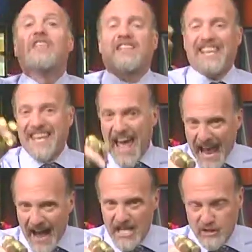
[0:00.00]
that the
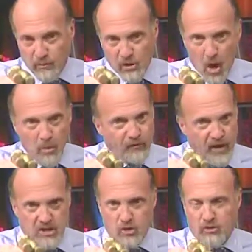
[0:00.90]
chaos from global
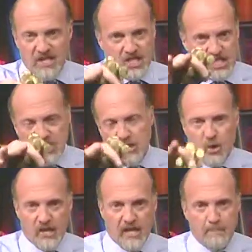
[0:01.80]
financial crisis isn't
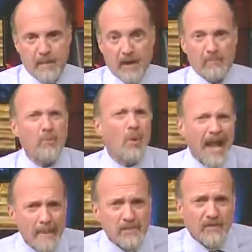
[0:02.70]
going to get better. But
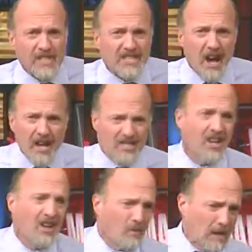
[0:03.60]
what happens if it does?